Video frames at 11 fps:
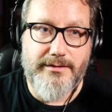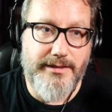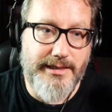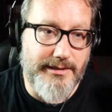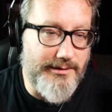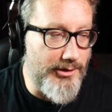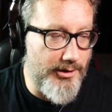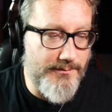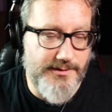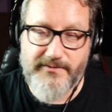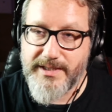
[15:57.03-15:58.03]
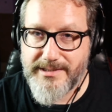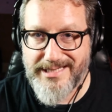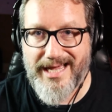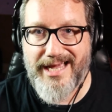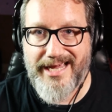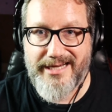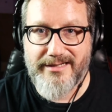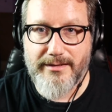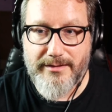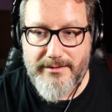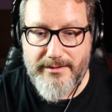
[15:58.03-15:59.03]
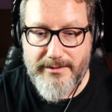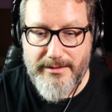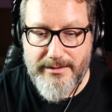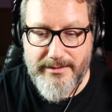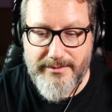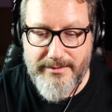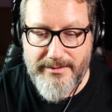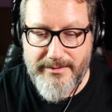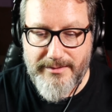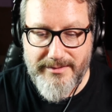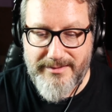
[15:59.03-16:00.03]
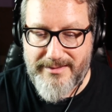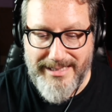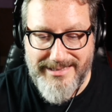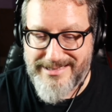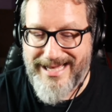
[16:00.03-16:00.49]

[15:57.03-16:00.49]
in terms of design. That's